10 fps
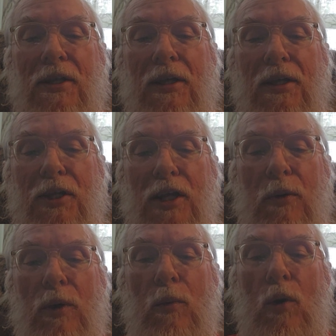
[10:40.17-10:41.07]
the
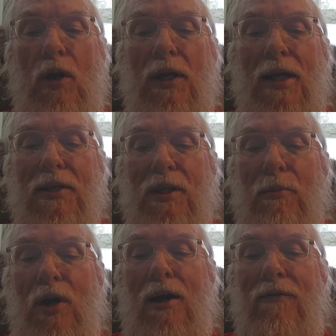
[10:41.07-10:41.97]
continuing war against the
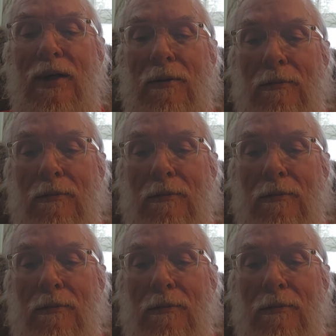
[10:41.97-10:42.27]
Prophet.